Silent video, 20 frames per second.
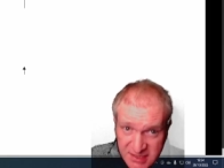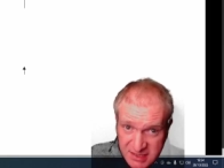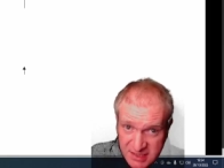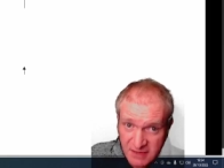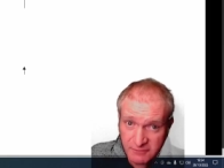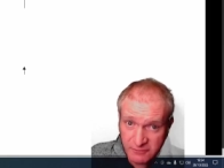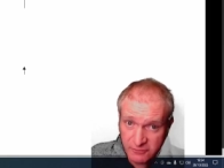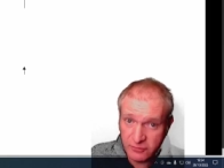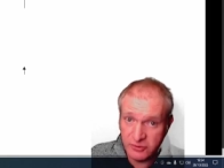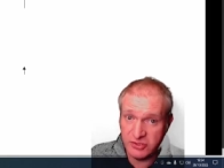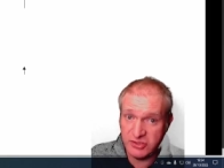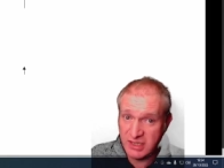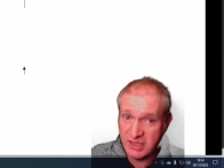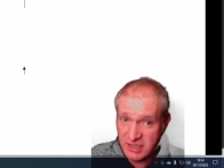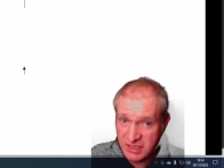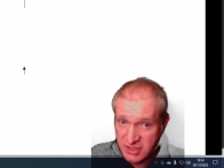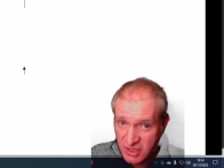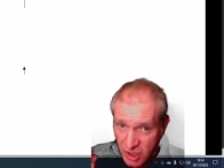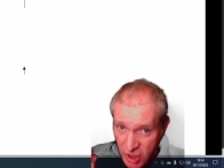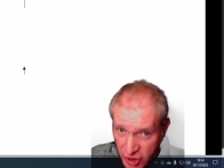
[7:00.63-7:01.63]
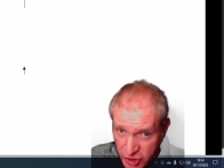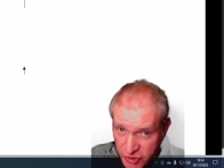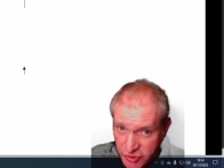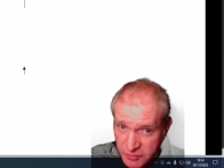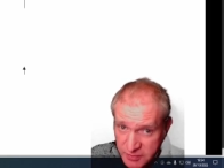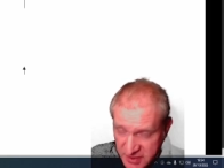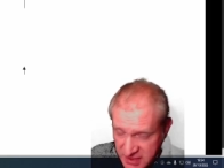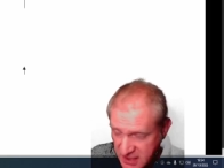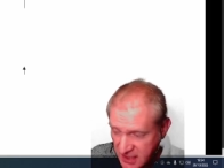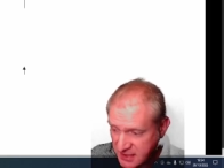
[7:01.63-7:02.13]
different. It is
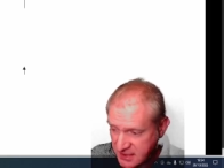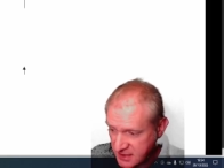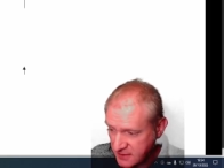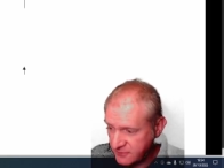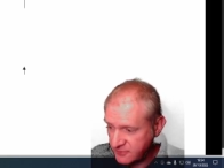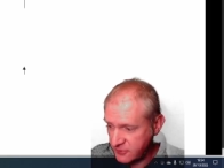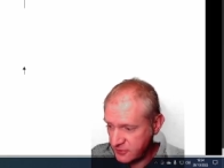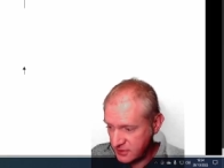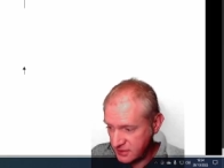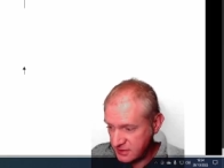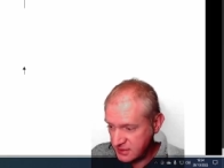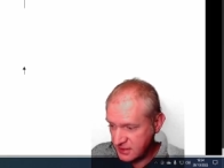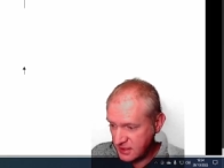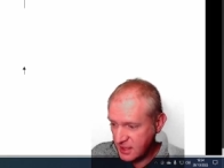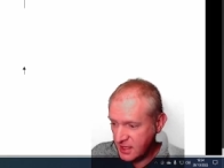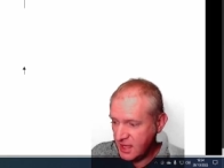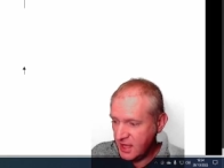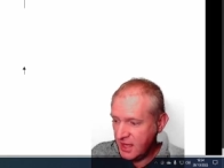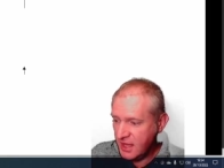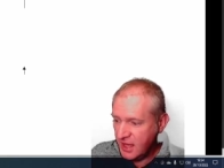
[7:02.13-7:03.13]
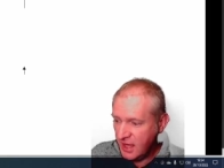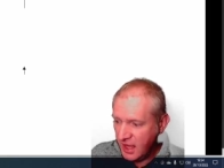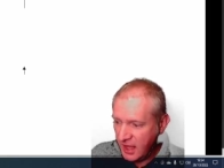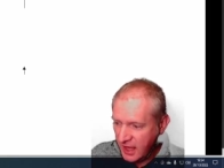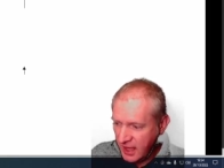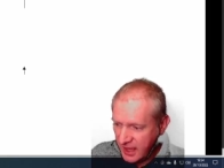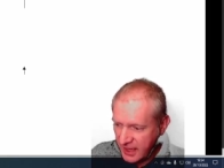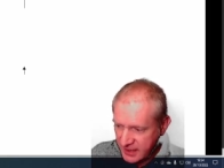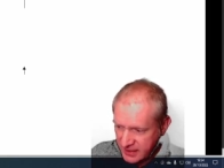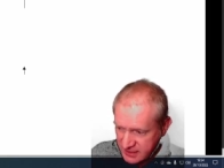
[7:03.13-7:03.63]
100% different.
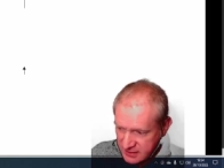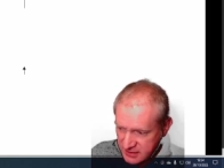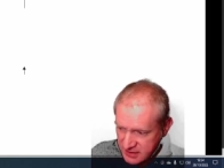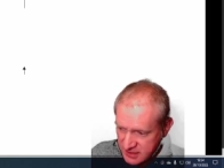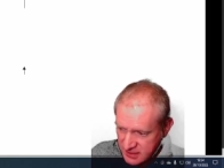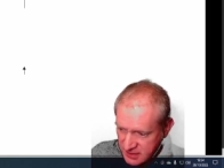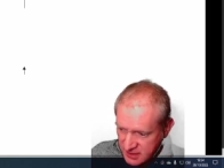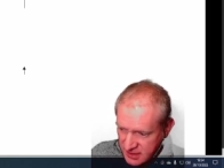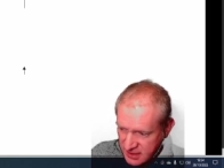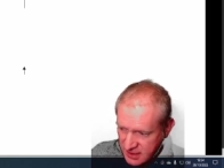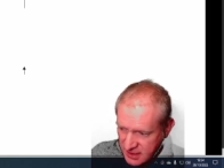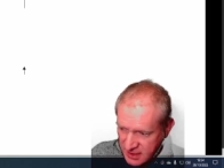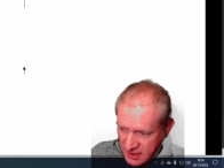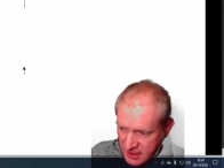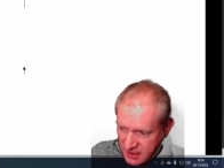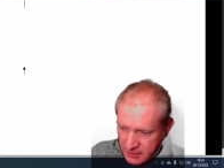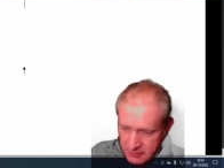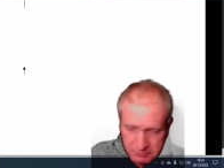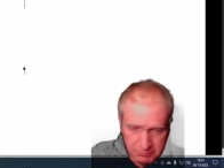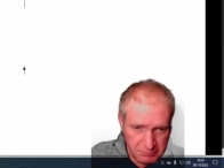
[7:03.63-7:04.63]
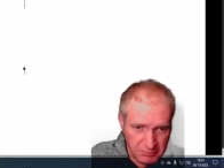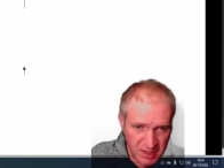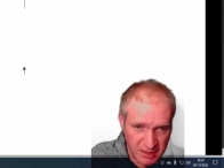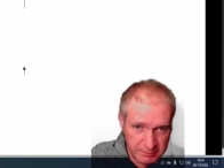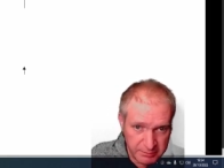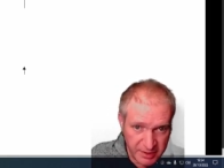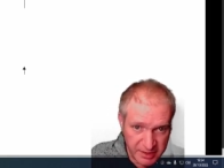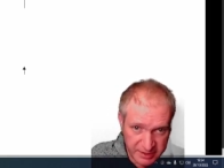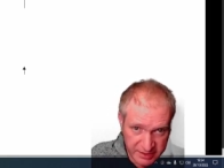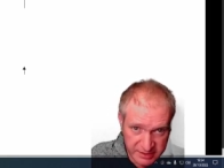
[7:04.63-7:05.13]
And my
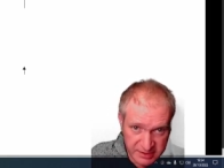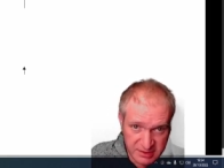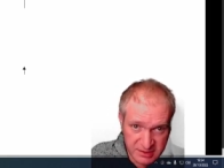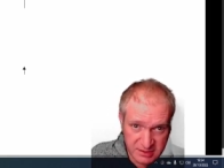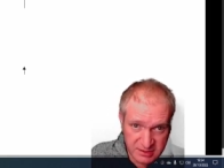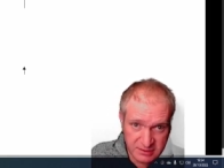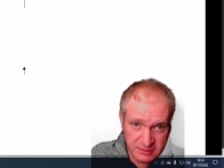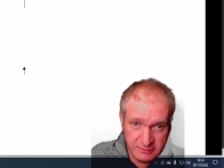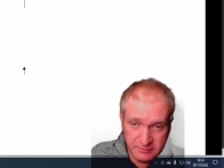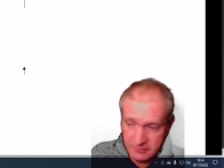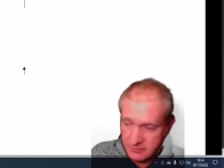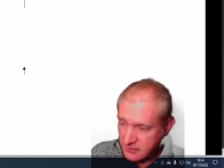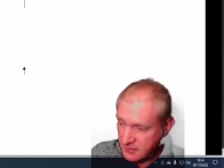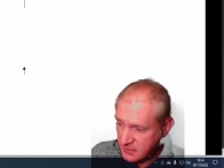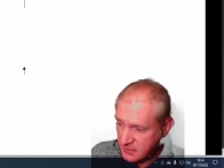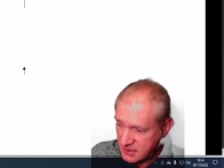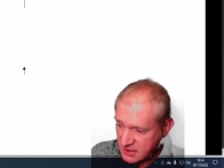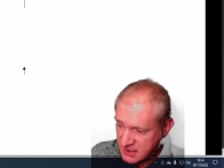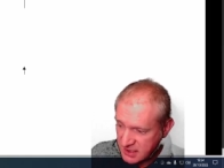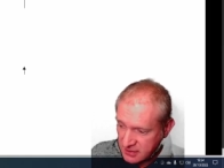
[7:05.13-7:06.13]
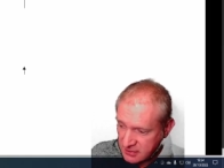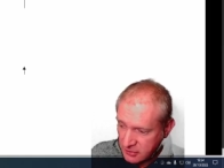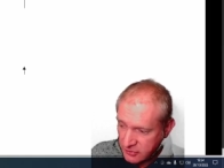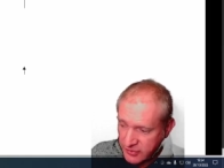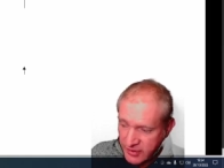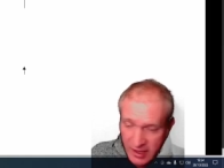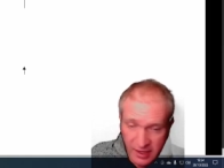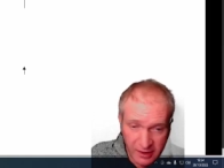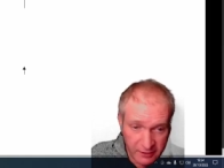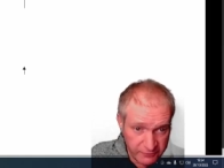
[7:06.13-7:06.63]
bias signal
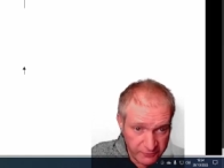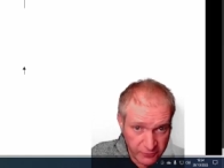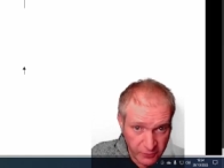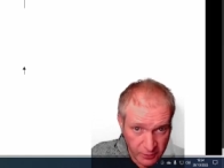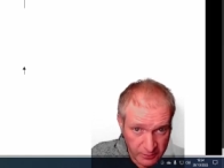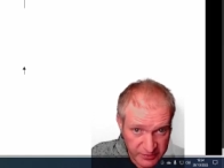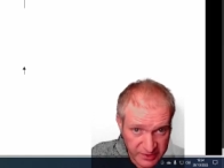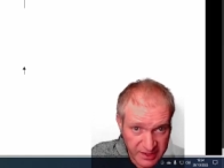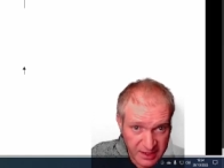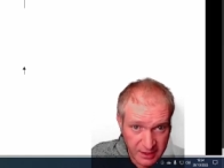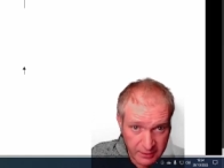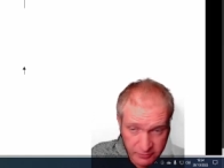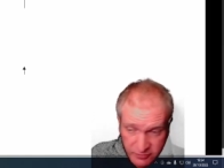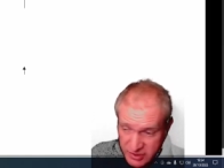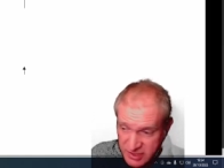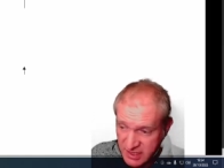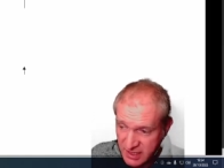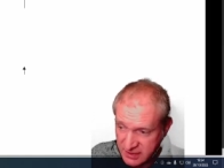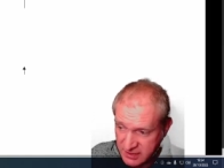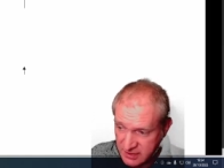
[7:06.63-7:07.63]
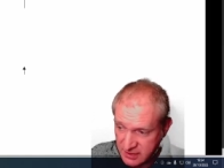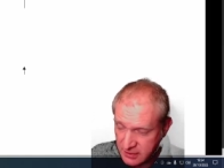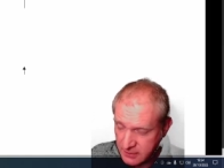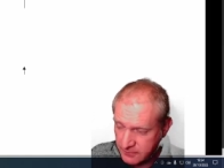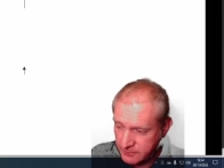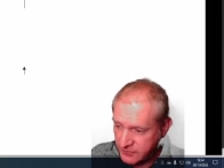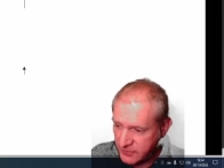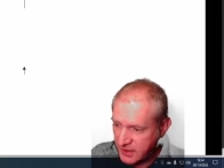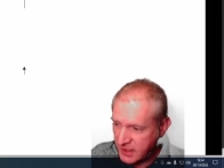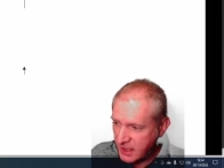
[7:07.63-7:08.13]
there from the camera sensor.
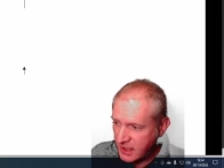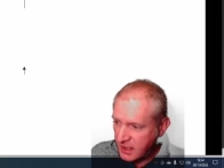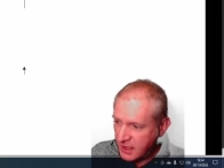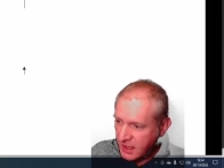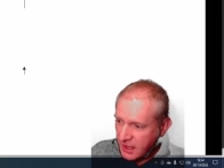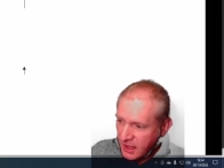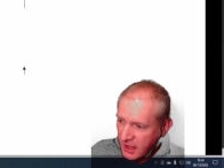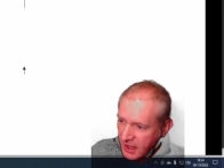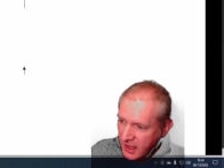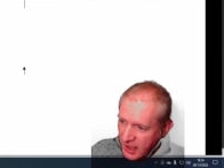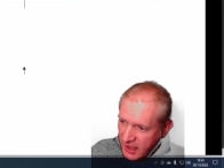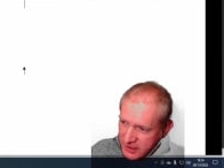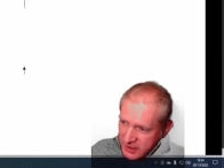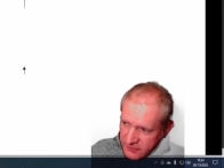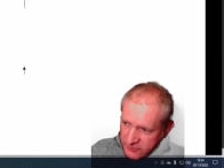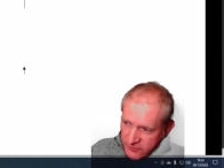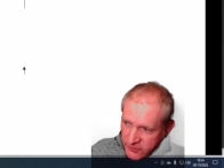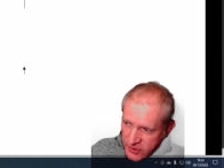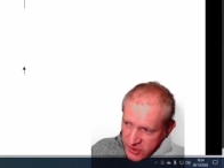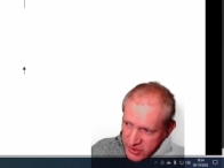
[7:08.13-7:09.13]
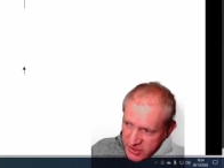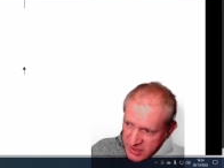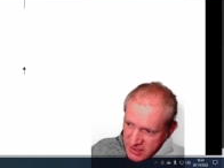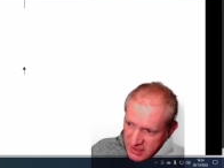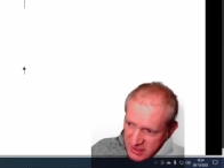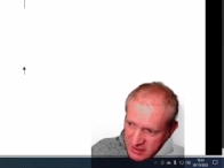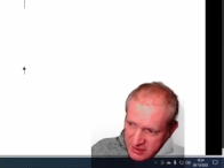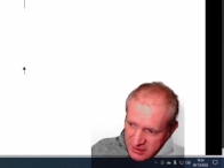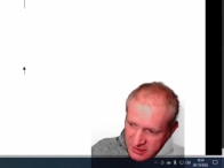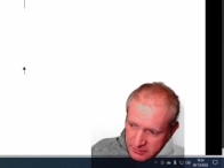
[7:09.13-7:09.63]
And the first
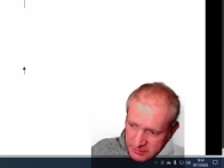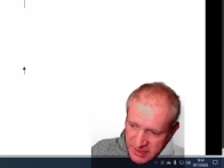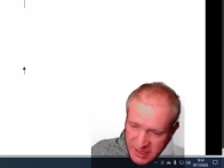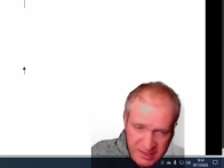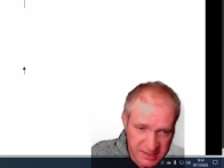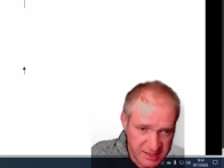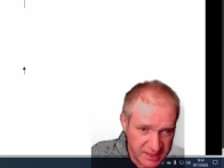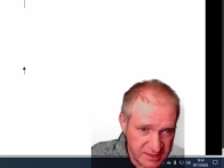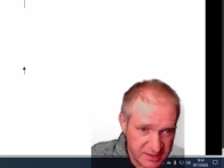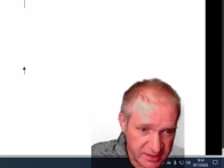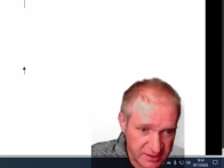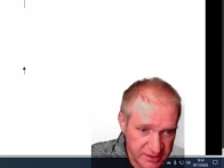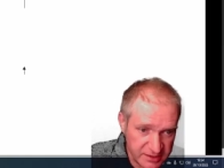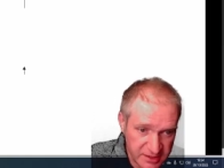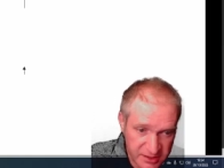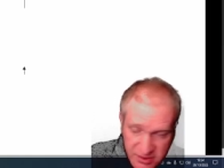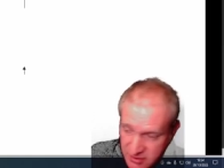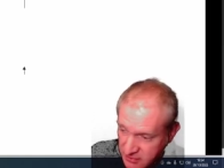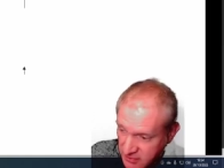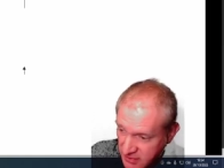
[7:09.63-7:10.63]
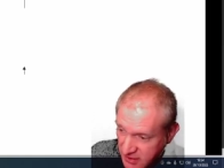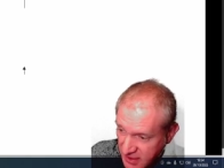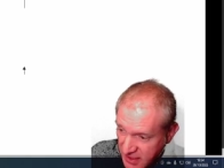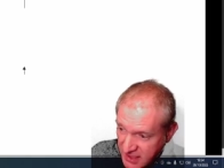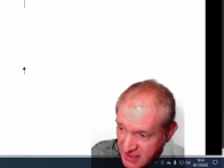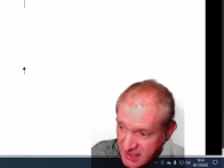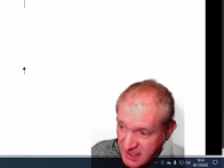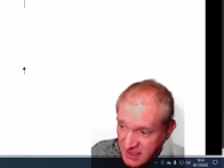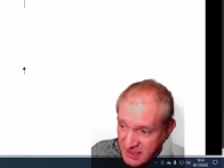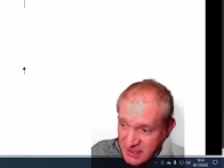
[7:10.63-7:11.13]
thing that PixInsight is doing
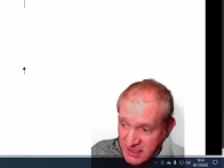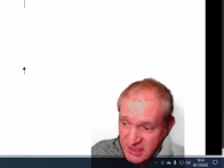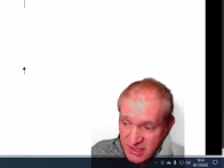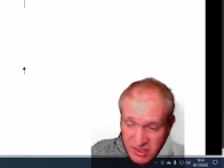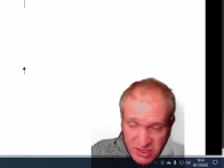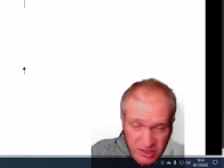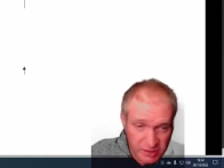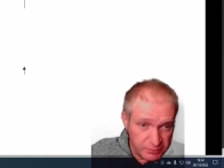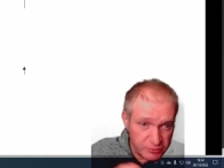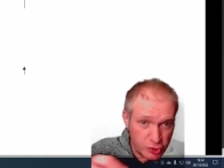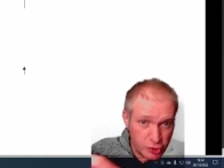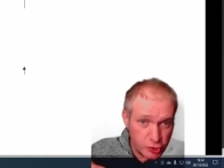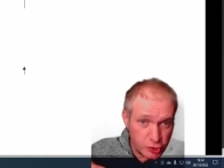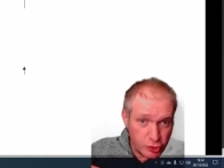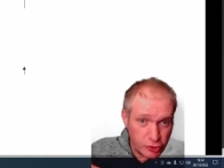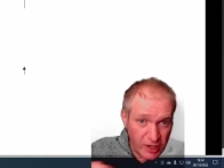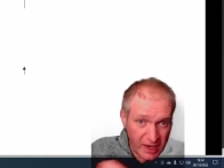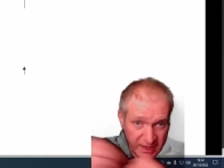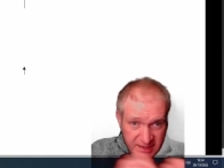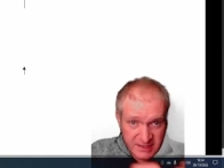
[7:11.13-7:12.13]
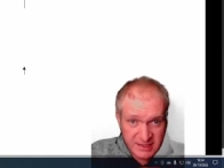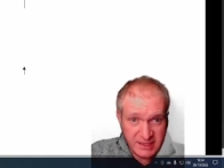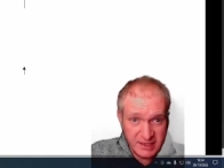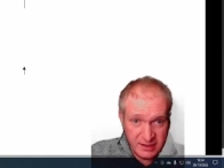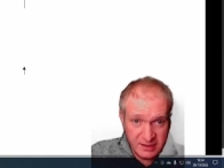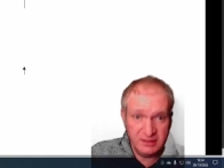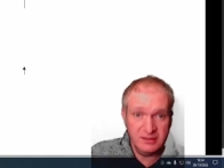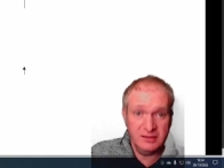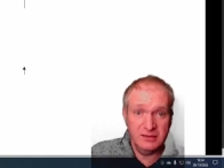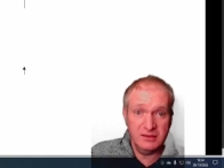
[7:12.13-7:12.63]
is it is
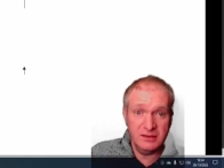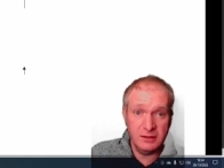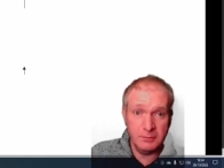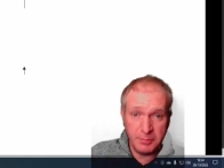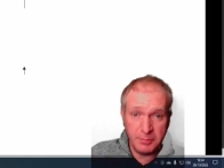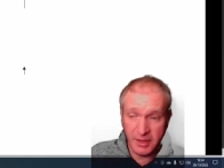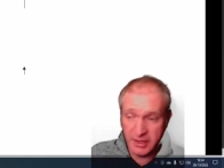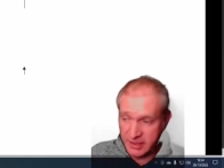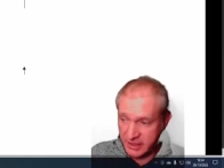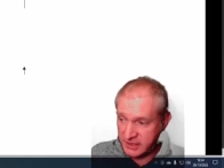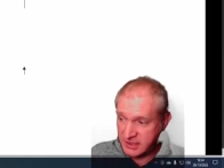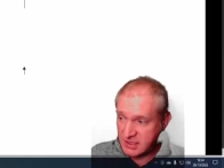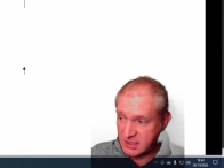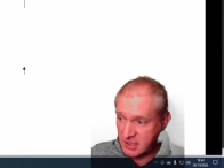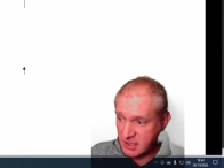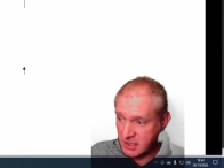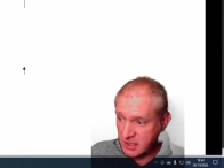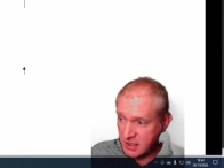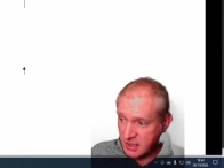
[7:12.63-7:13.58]
subtracting the bias